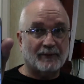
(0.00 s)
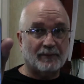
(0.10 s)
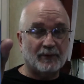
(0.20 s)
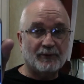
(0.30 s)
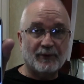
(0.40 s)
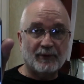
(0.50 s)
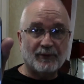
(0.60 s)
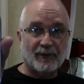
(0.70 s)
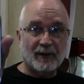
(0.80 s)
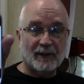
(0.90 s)
a
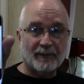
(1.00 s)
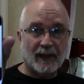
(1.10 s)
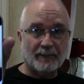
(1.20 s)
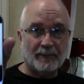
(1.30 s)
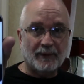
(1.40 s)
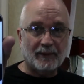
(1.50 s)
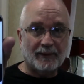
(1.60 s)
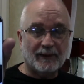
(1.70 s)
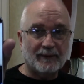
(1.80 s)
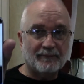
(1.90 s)
Bluetooth uh,
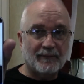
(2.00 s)
capability